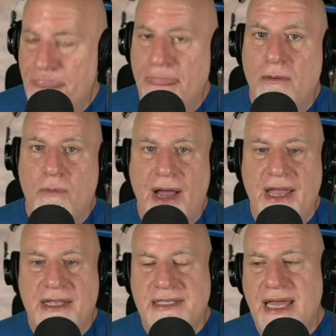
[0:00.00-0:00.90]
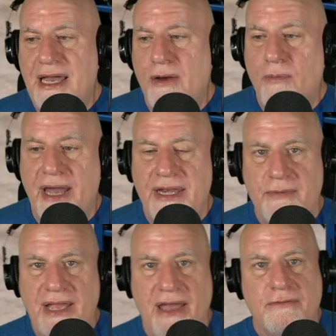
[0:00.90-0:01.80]
Why is that? Why did
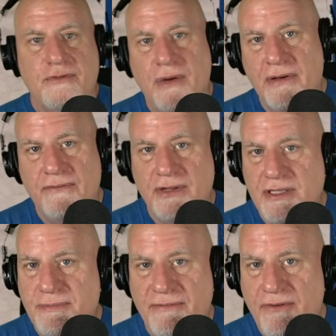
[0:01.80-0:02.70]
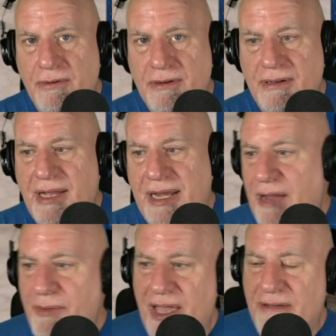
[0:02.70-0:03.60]
we have 12 volts before and now
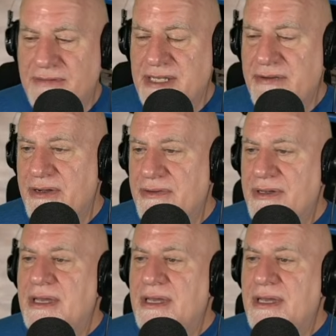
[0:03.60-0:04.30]
we have 0?